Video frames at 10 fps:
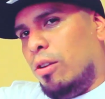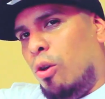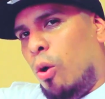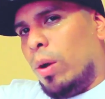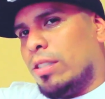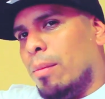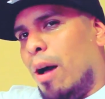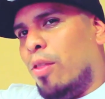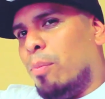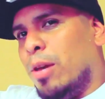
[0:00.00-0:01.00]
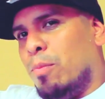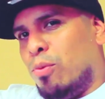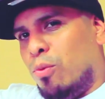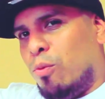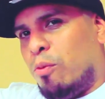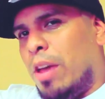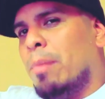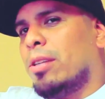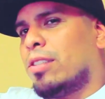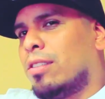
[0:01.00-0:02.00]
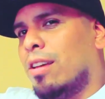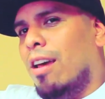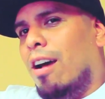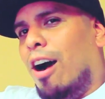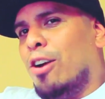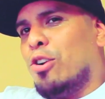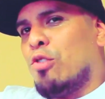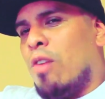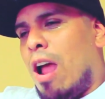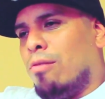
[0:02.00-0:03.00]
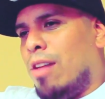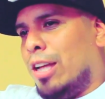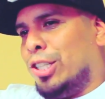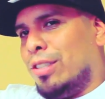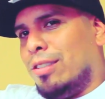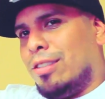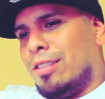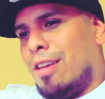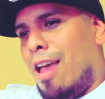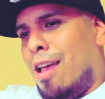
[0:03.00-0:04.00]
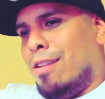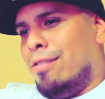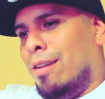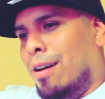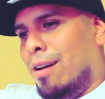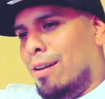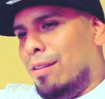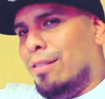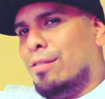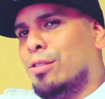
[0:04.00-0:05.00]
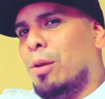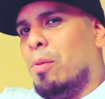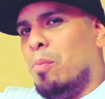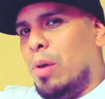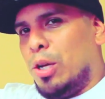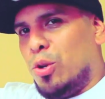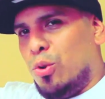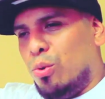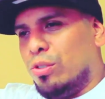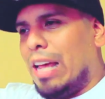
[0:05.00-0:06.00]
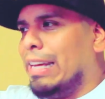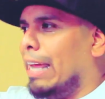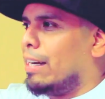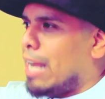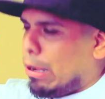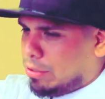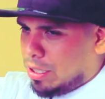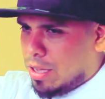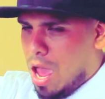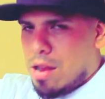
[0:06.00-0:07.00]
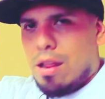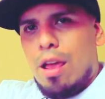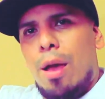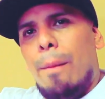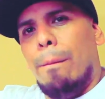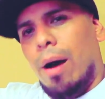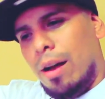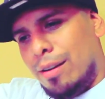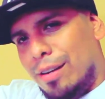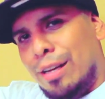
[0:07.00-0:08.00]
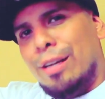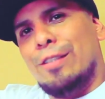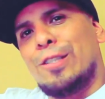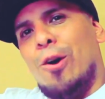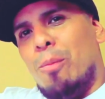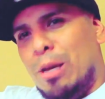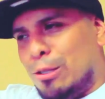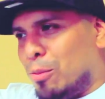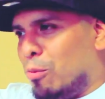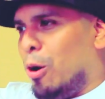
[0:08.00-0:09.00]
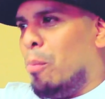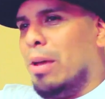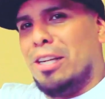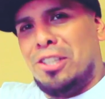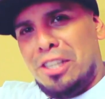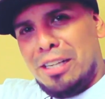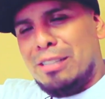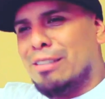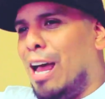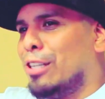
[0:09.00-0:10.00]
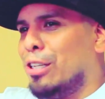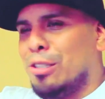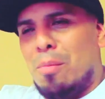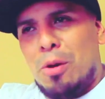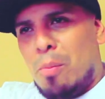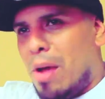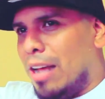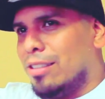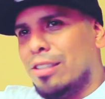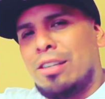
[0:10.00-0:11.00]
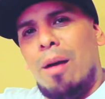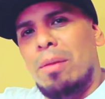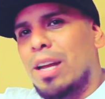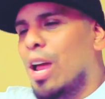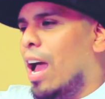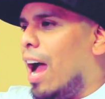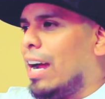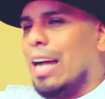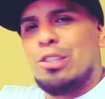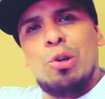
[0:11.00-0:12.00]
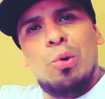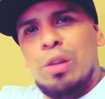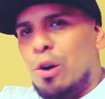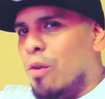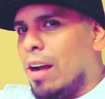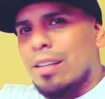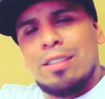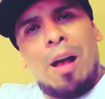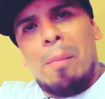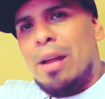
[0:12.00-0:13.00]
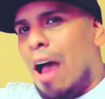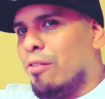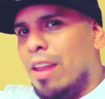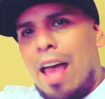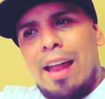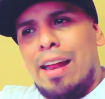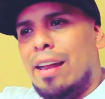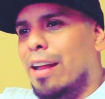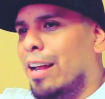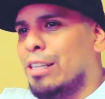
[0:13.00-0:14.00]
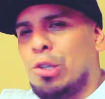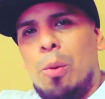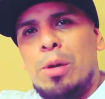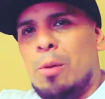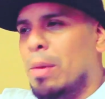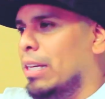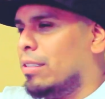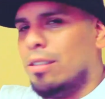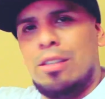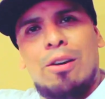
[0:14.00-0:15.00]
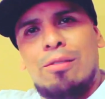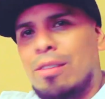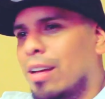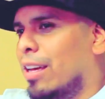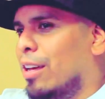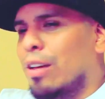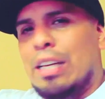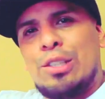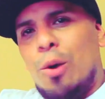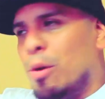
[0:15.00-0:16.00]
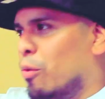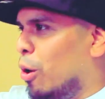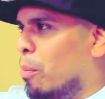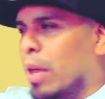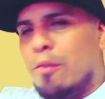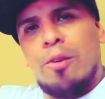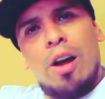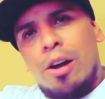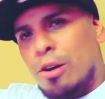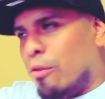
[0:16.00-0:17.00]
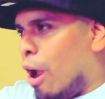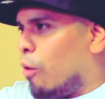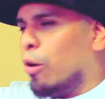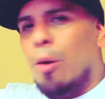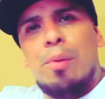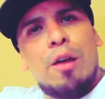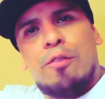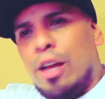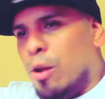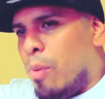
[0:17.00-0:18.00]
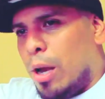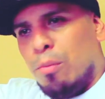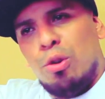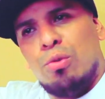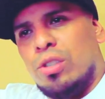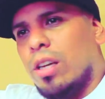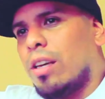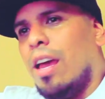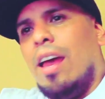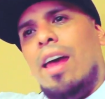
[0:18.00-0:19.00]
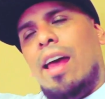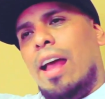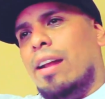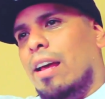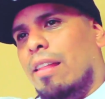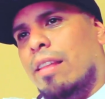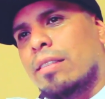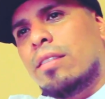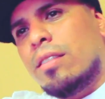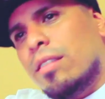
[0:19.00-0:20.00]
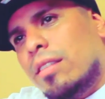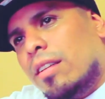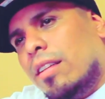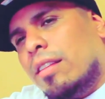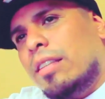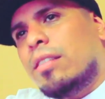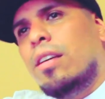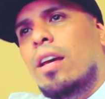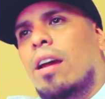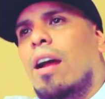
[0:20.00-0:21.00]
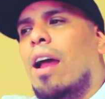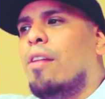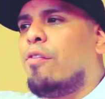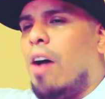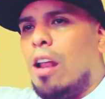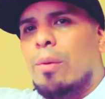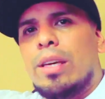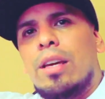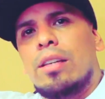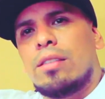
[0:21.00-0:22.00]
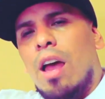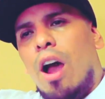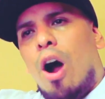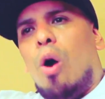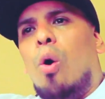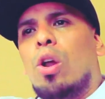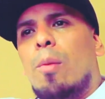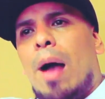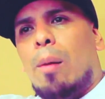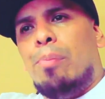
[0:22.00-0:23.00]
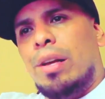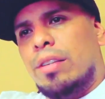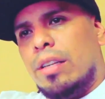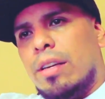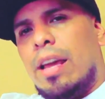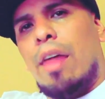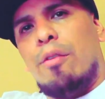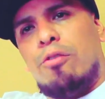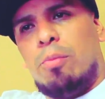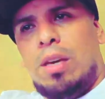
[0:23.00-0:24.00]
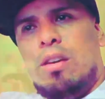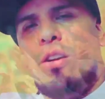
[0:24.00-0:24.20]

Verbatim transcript: along with some other people, famous underground legends, and it's gonna be big news. I can't announce it yet, but it's gonna be some real big shit. It's not just the Middle Passage coming. I got 2 little records coming after that, and it's gonna be amazing, you know. It's gonna be real big for the underground, real big for independent music, and this year and the following years are all about building together for me, you